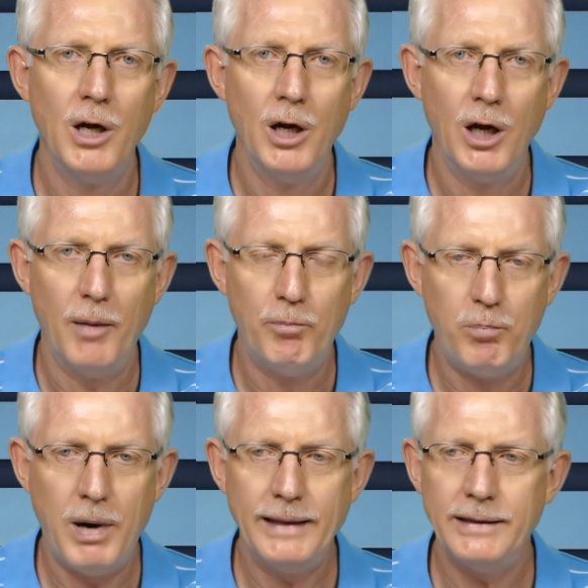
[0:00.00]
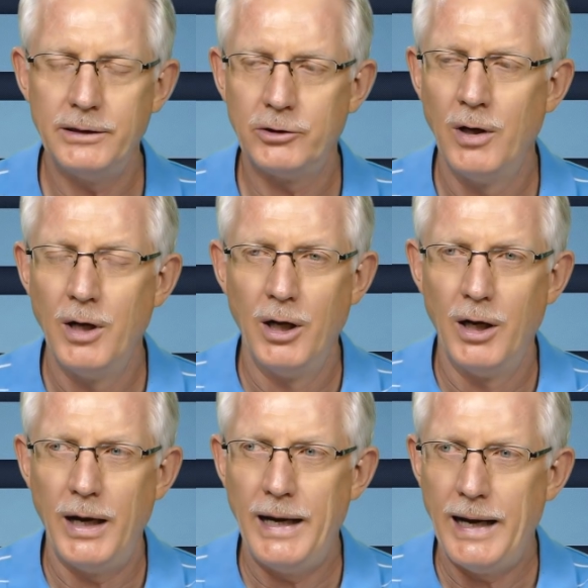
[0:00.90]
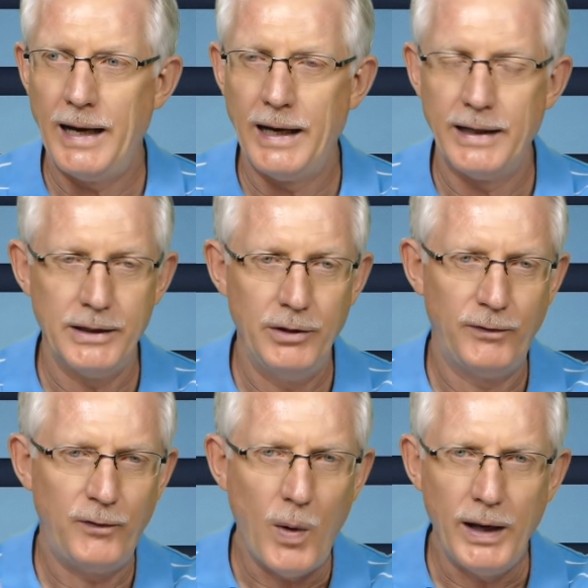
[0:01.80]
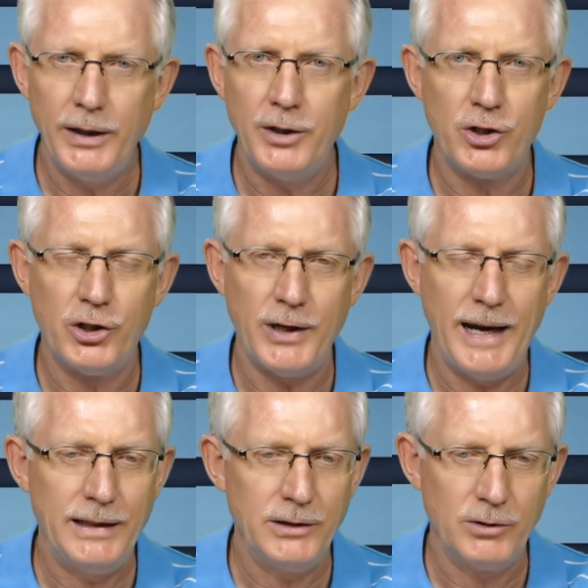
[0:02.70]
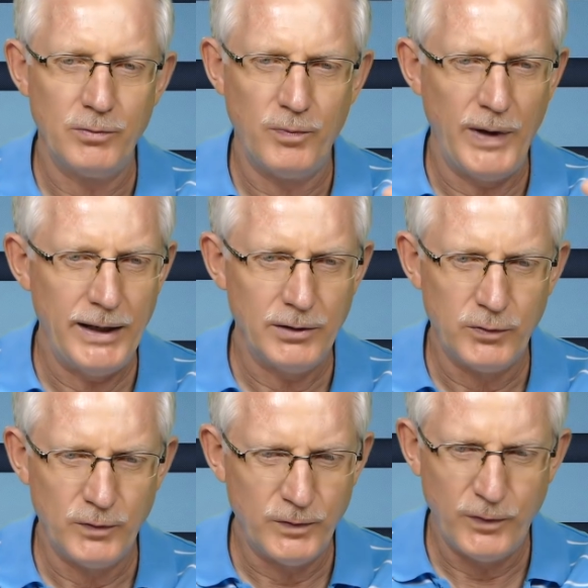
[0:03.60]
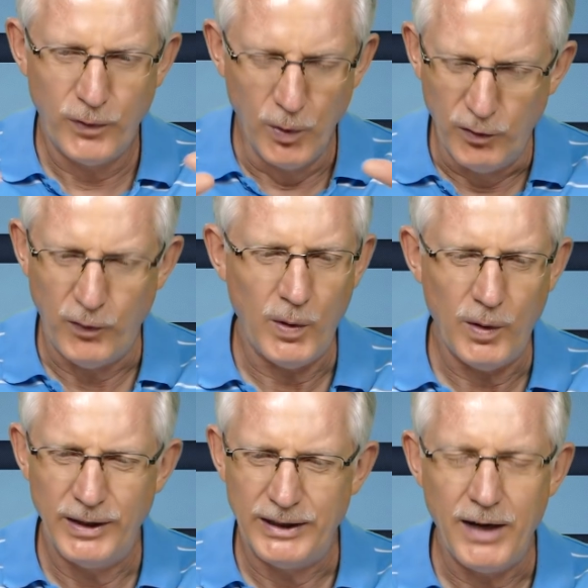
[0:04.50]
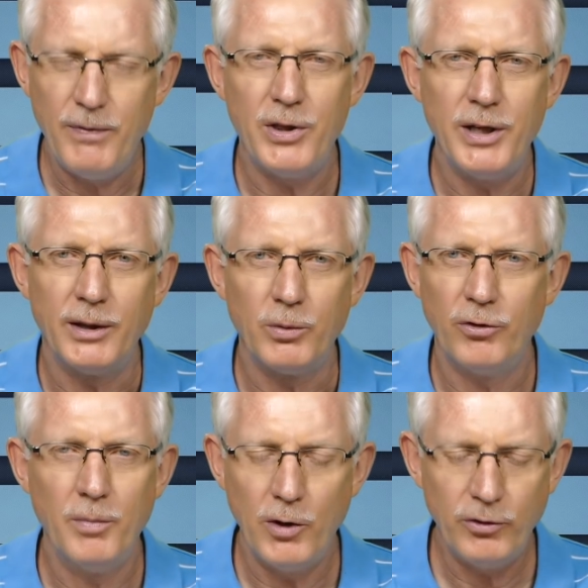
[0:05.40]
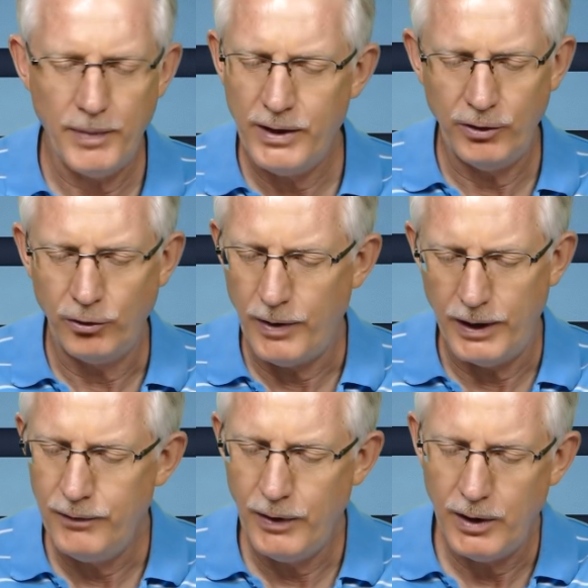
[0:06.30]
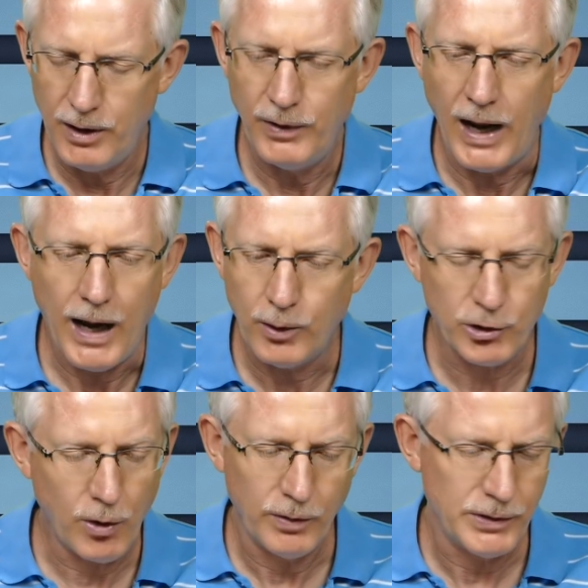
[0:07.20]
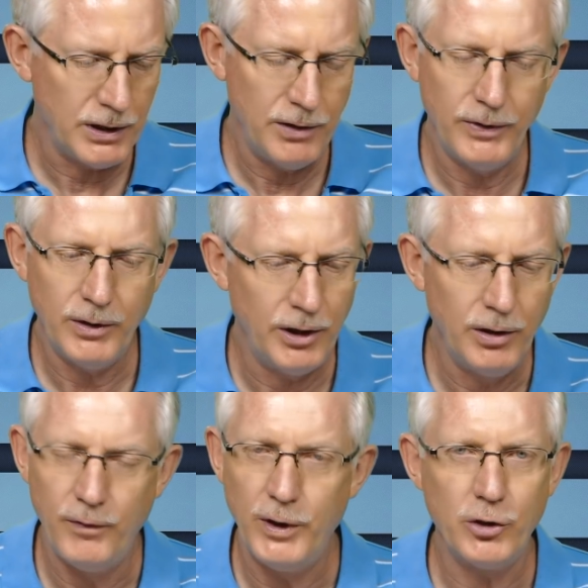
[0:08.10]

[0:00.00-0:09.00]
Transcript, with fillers: abundant uh, in foliage and, and fruitful and everything. And it was the most amazing. So even, even households, even individual